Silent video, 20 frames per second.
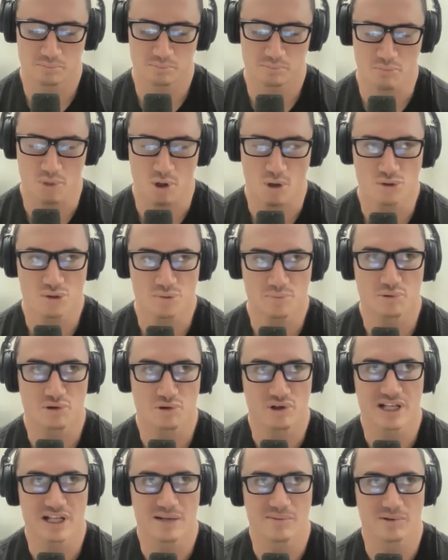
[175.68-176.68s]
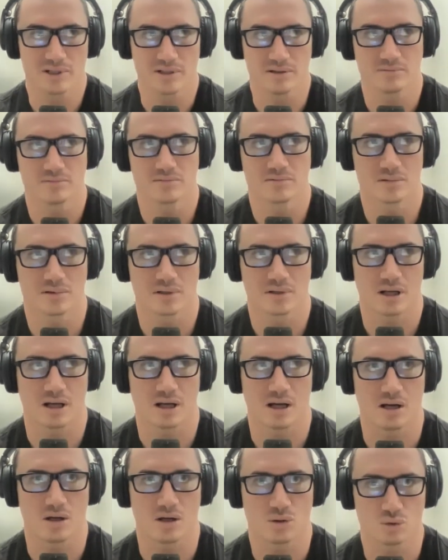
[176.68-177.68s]
most preeminent
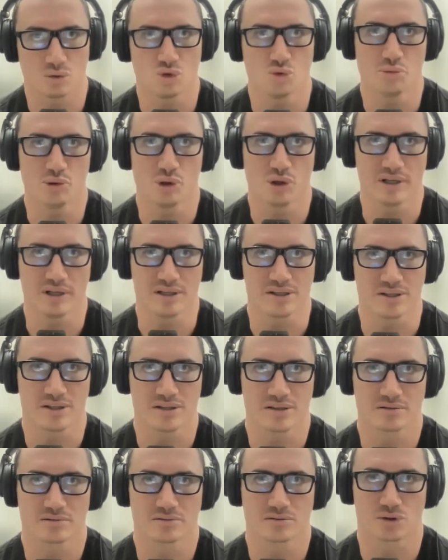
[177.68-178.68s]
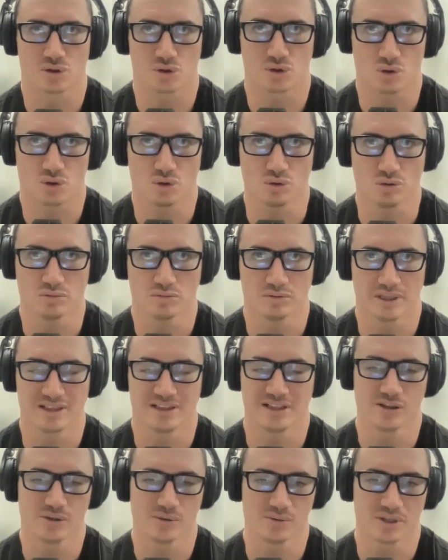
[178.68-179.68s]
all boys school
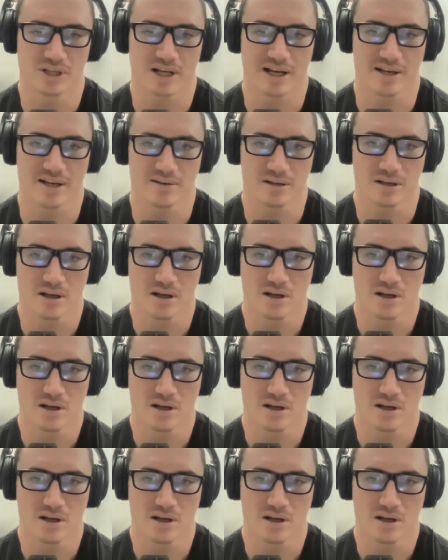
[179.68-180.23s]
in the UK.